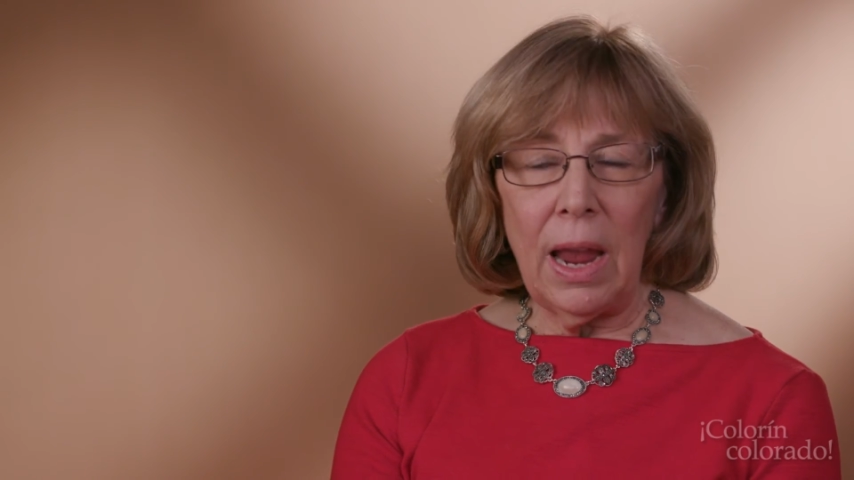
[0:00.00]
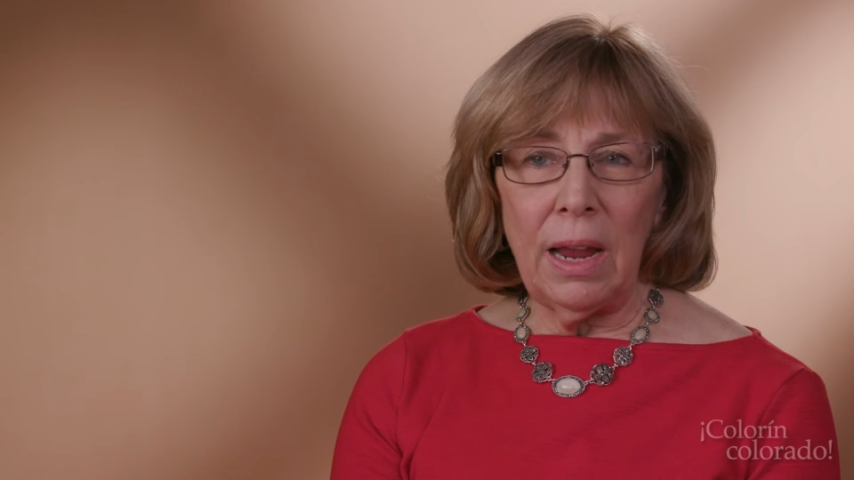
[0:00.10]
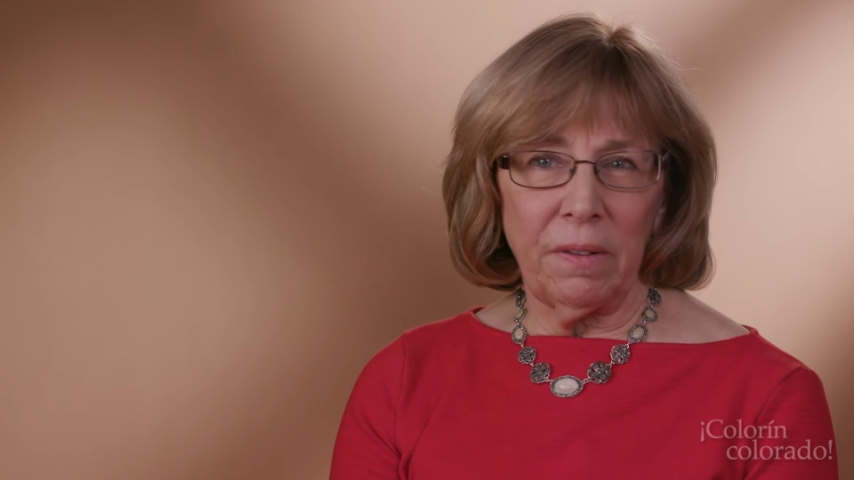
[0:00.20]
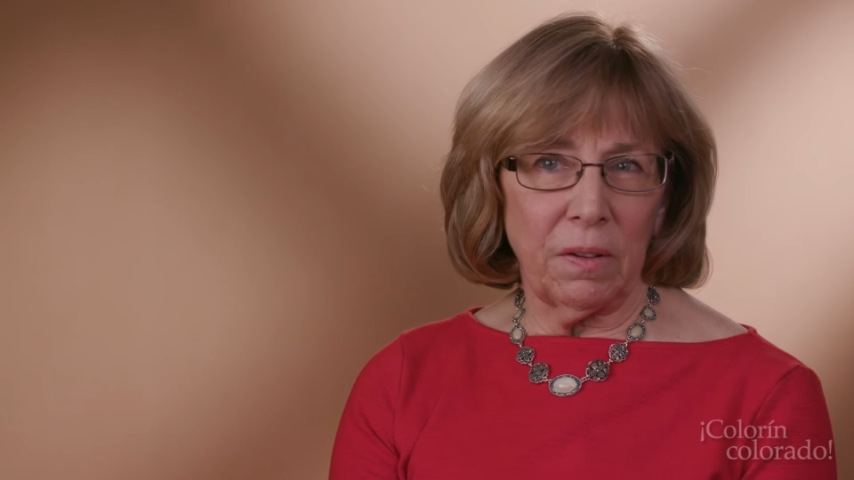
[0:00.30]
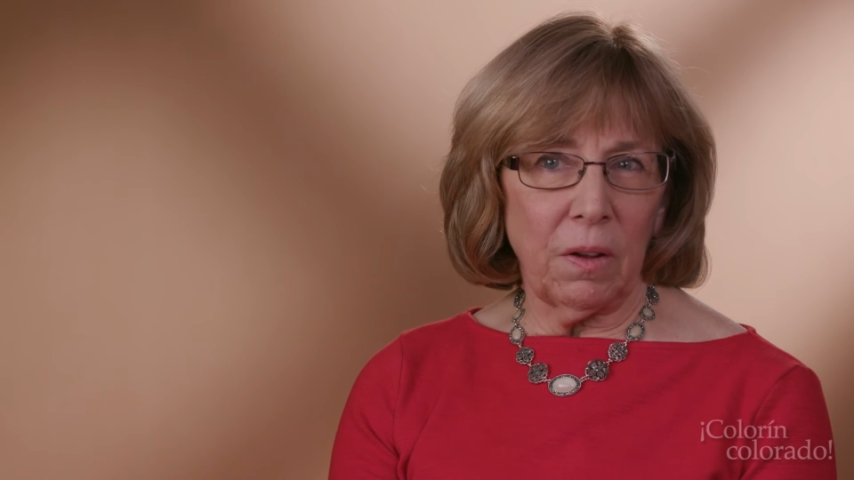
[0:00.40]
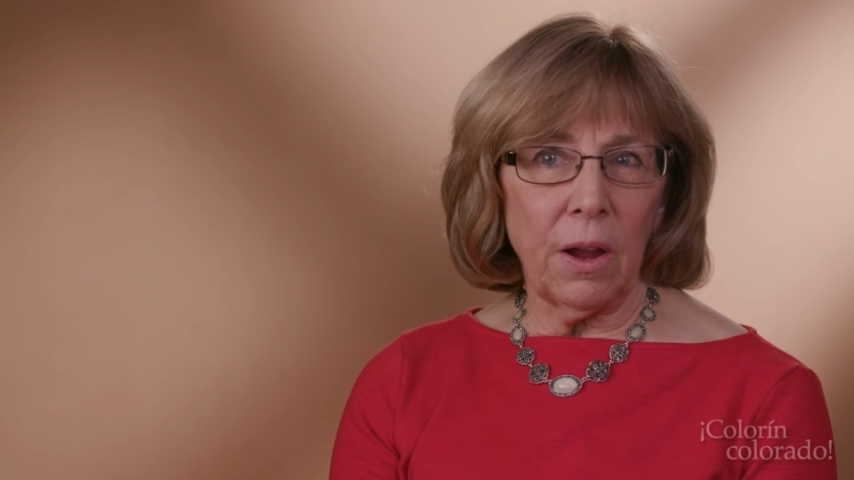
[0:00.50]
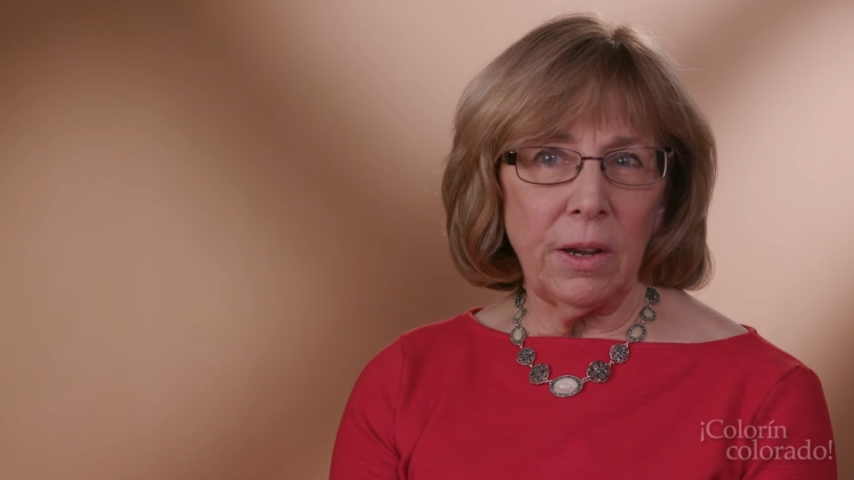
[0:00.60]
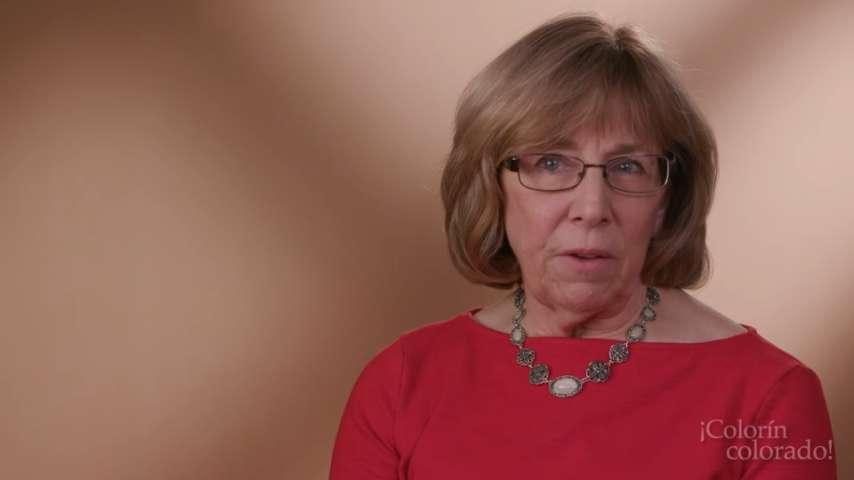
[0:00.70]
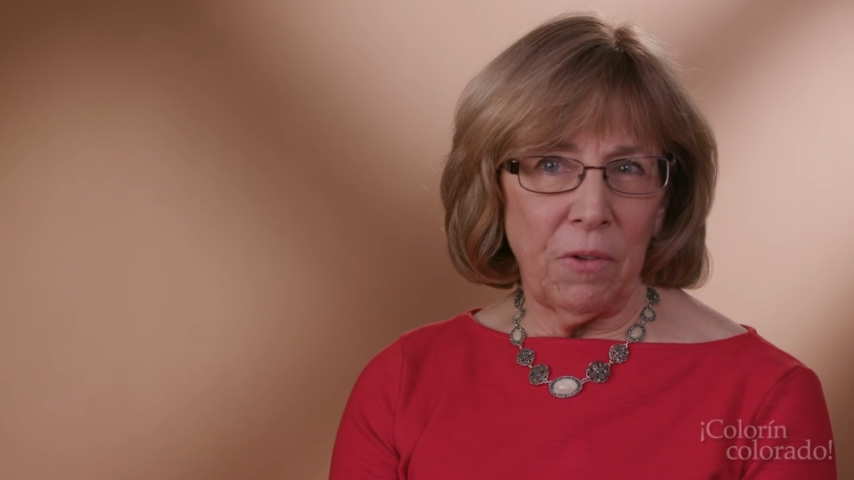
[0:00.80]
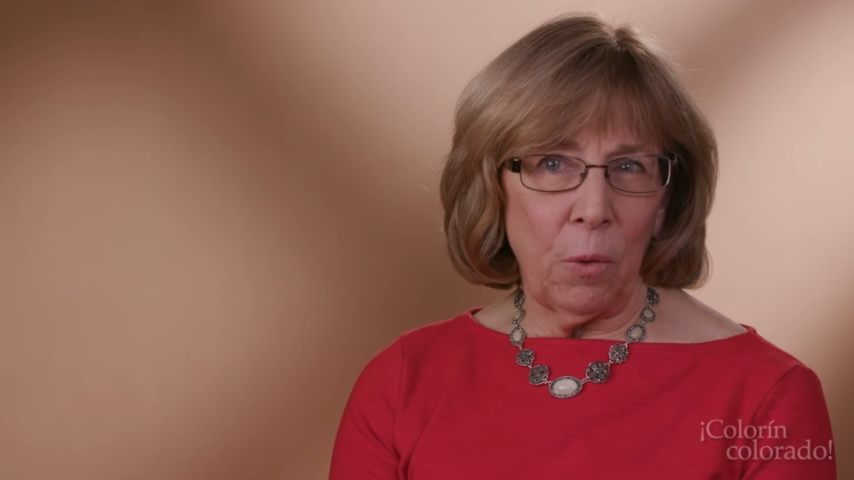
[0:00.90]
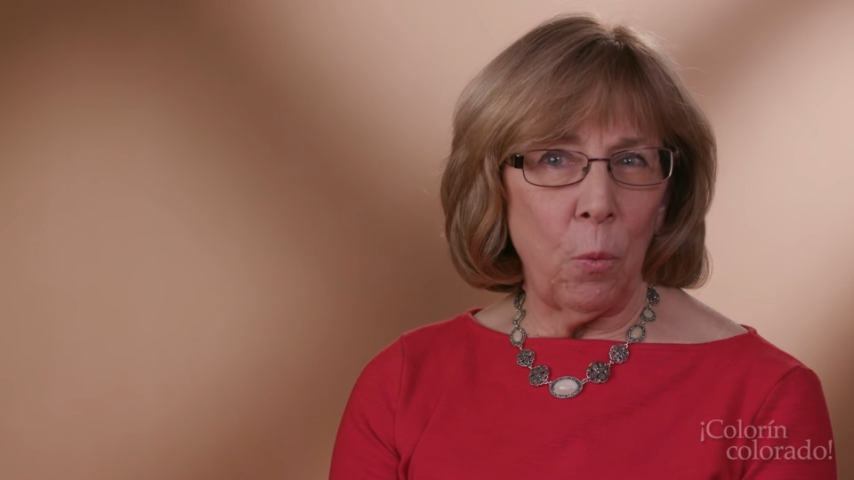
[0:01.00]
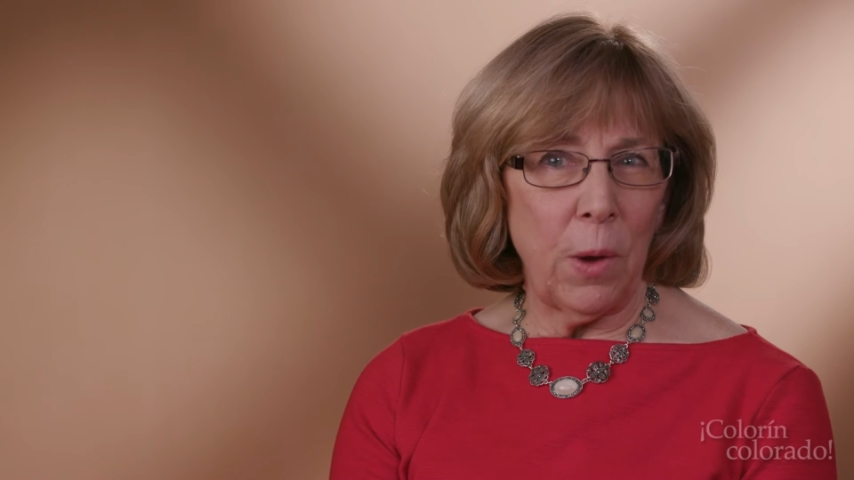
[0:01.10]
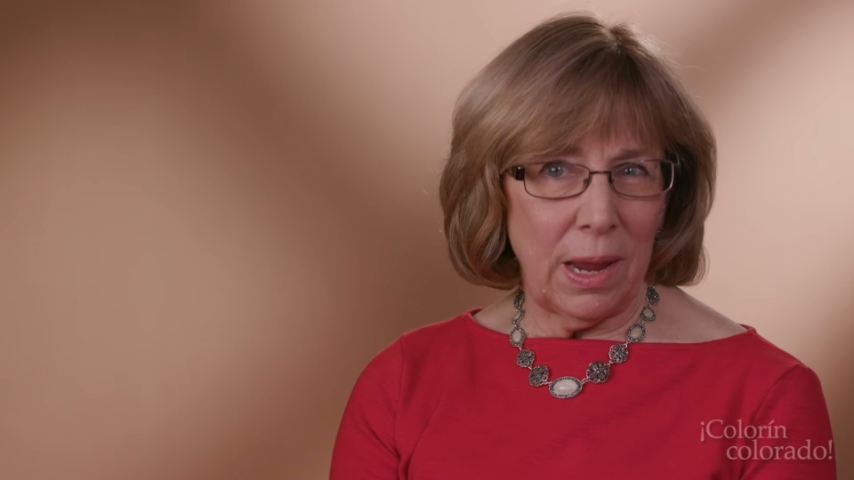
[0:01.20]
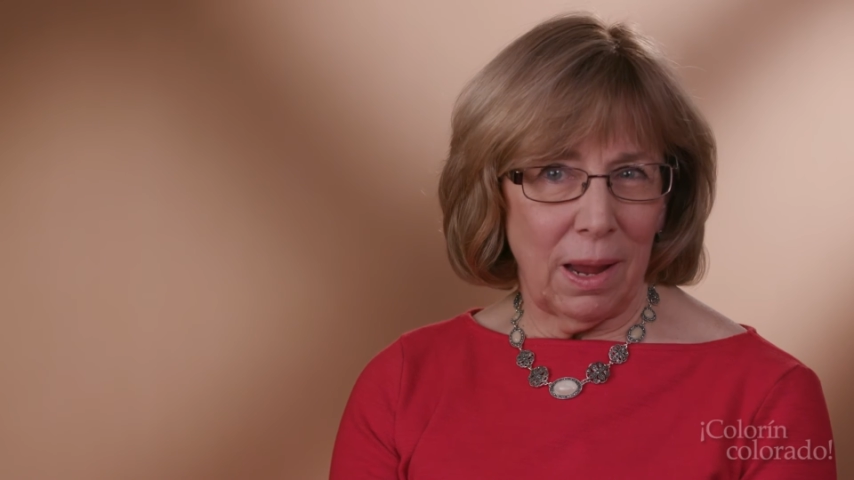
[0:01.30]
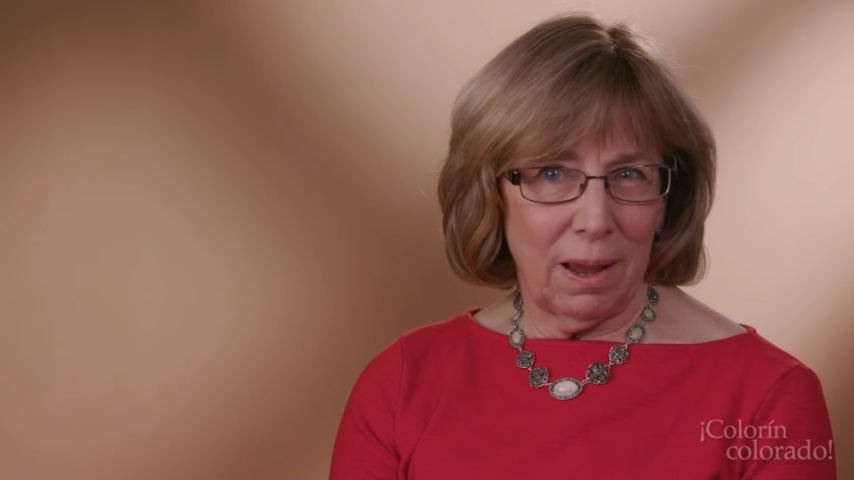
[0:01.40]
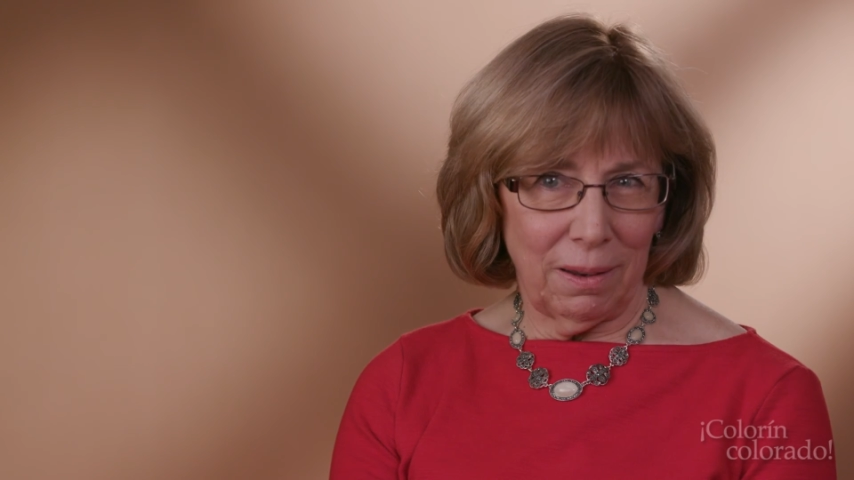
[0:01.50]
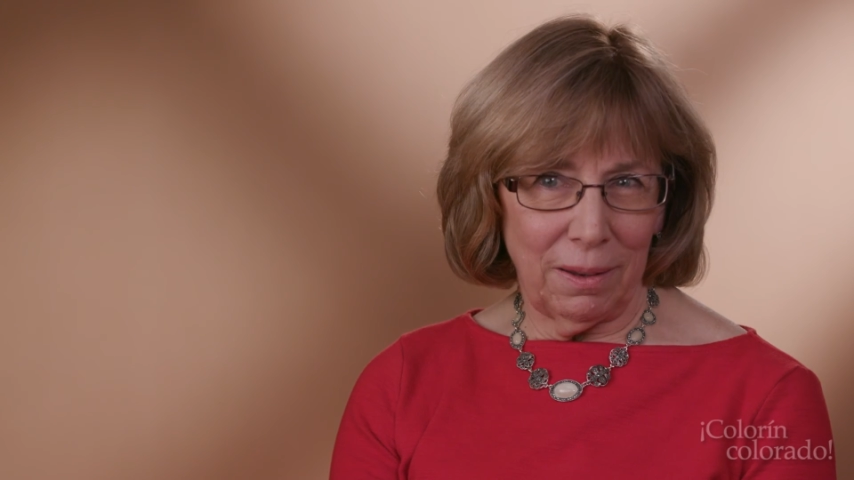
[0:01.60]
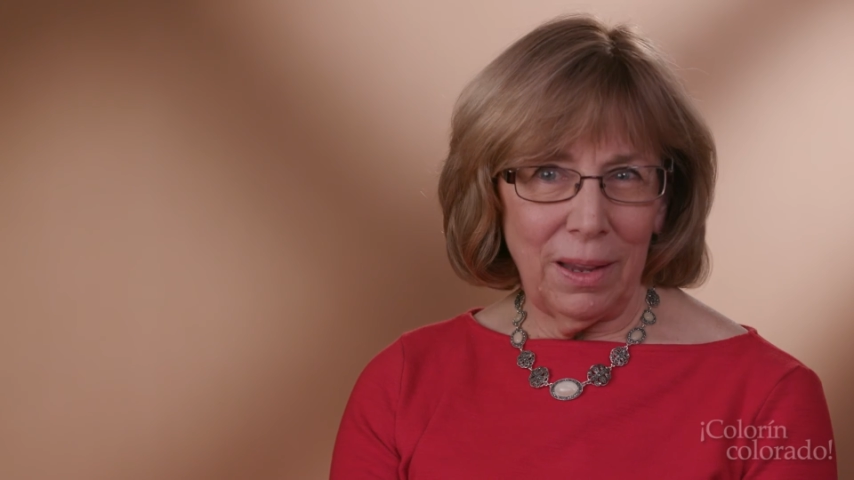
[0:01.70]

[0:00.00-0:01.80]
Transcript: it's kind of a weak